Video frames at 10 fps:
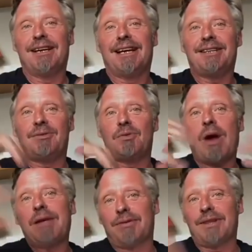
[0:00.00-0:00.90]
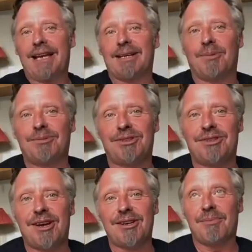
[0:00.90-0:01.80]
and you would wait for the helicopter
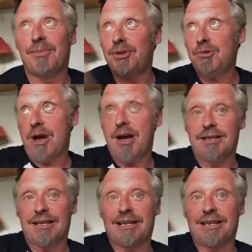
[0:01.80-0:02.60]
to turn up. When you heard it